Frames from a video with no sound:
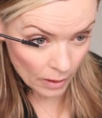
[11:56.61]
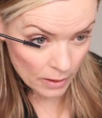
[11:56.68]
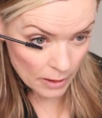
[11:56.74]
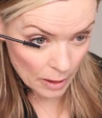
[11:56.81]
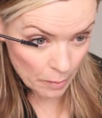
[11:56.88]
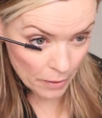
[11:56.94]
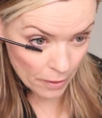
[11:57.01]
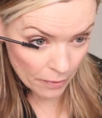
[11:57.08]

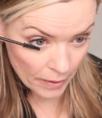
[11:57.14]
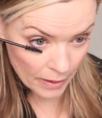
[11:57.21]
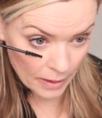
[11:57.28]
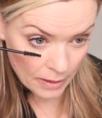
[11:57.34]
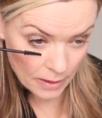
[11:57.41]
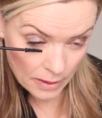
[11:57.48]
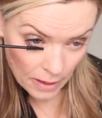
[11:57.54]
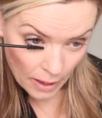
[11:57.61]
Some of the
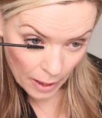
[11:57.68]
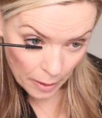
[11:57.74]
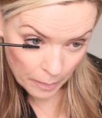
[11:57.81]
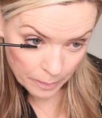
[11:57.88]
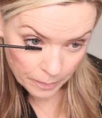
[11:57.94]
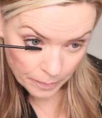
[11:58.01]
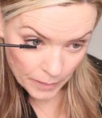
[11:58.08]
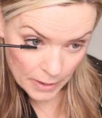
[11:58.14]
things,
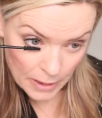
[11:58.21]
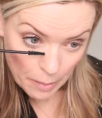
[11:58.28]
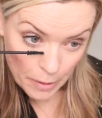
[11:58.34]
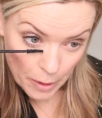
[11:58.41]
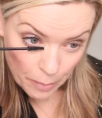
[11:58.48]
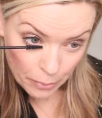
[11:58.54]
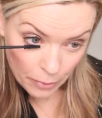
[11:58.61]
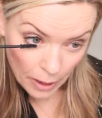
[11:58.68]
some of
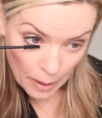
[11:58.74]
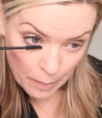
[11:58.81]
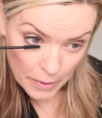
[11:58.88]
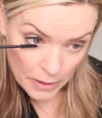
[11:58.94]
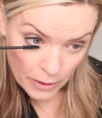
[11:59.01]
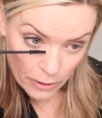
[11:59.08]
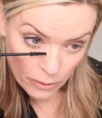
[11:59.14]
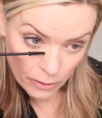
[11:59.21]
the
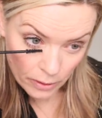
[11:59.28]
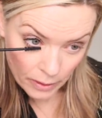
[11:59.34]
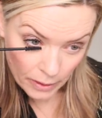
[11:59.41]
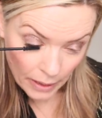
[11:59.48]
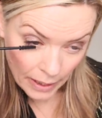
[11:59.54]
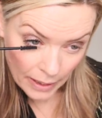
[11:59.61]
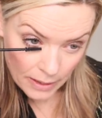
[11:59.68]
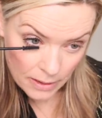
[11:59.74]
primers that you can
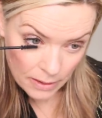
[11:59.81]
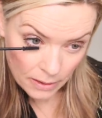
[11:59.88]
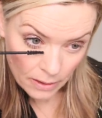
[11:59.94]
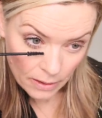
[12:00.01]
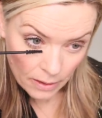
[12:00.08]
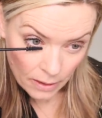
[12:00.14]
get